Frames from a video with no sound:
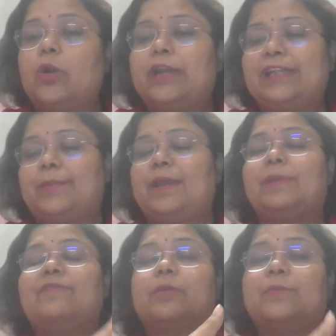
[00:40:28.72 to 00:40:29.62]
holding the
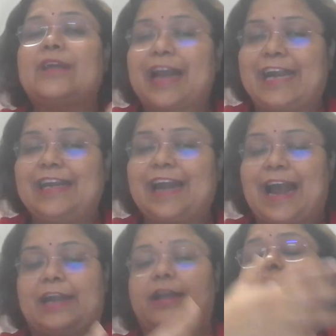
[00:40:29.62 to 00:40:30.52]
baby from the right
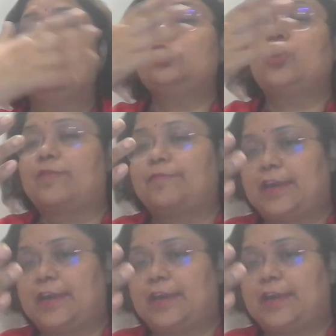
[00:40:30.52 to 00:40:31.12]
hand, your